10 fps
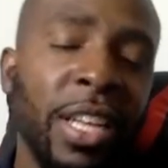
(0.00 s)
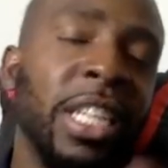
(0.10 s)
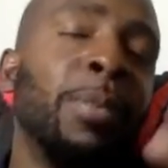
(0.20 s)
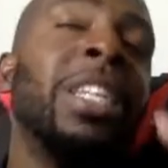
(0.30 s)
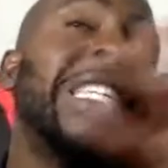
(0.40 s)

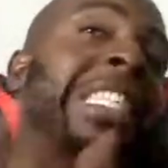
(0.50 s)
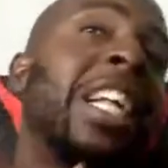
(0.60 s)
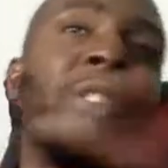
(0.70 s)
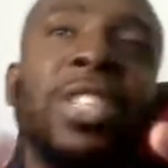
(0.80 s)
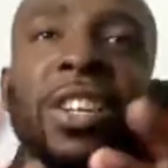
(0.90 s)
just because the
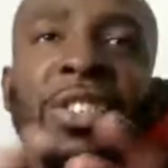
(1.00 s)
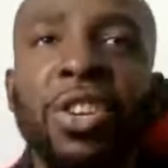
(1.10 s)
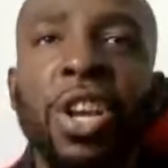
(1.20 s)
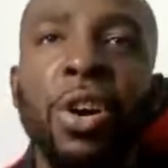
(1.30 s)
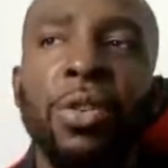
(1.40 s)
seller tells
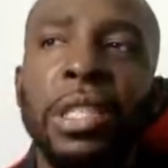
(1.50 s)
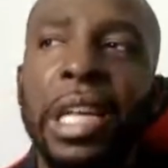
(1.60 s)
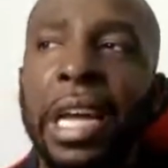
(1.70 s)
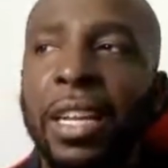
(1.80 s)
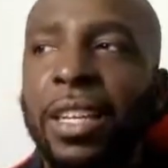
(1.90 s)
you no, it's
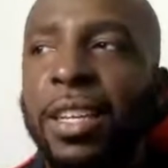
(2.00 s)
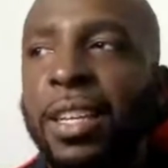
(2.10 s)
like,